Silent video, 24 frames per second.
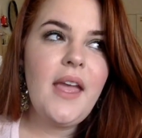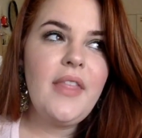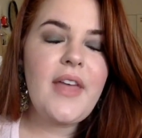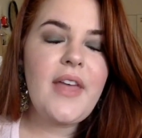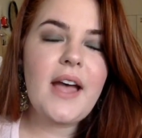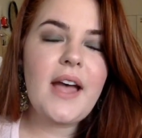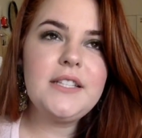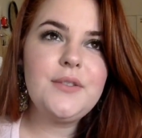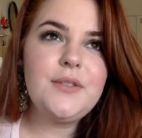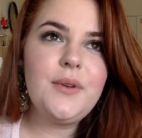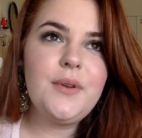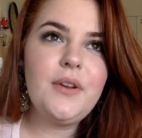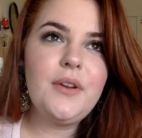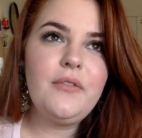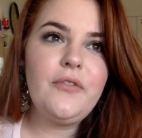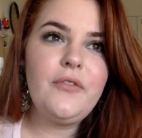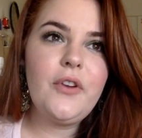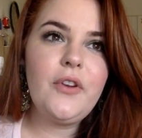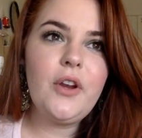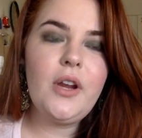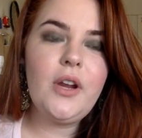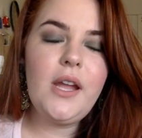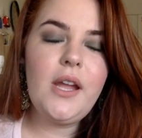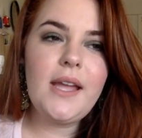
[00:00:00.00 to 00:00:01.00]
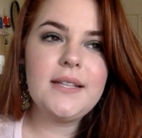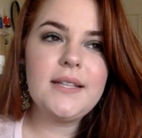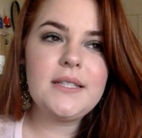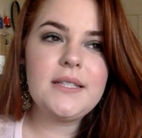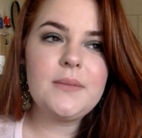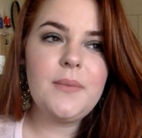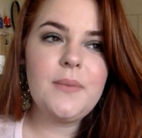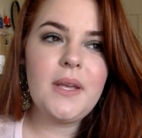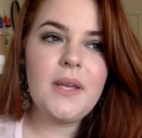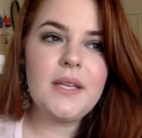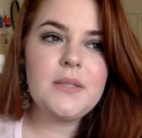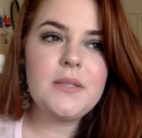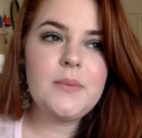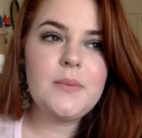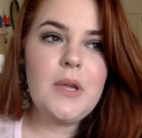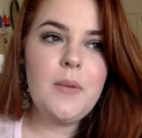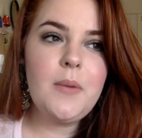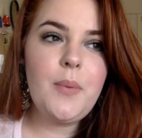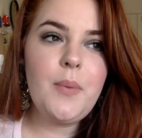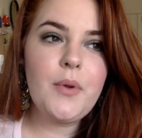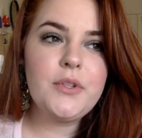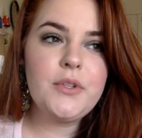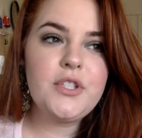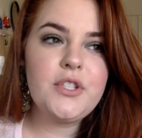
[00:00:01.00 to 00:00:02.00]
That's what infuriates me is
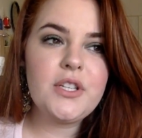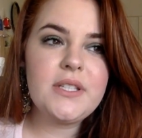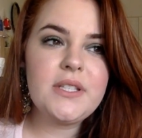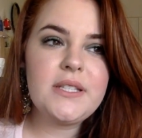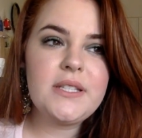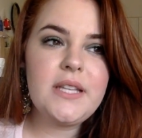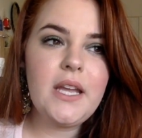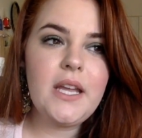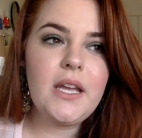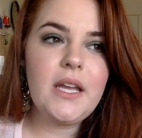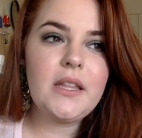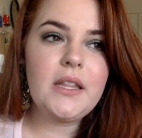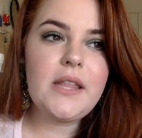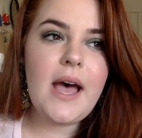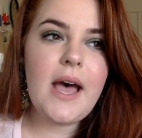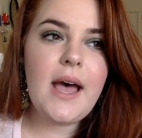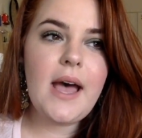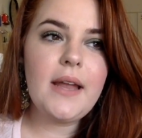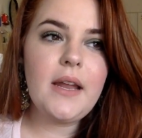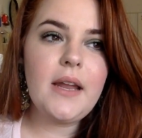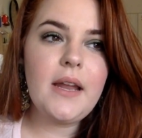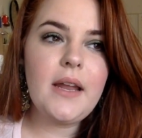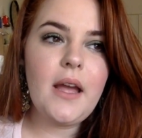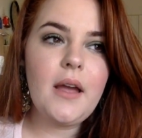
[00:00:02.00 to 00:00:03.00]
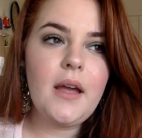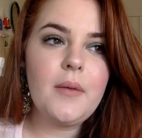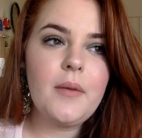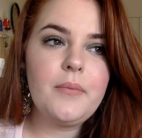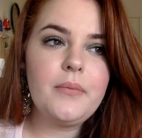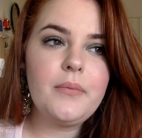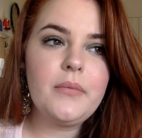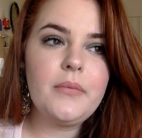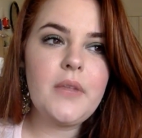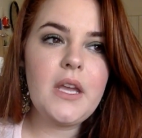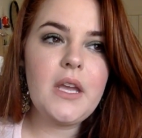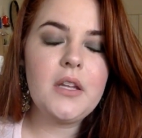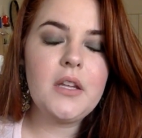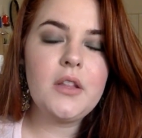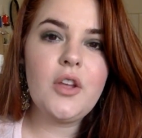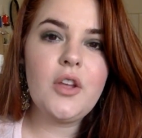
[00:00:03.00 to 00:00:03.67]
people just think that they can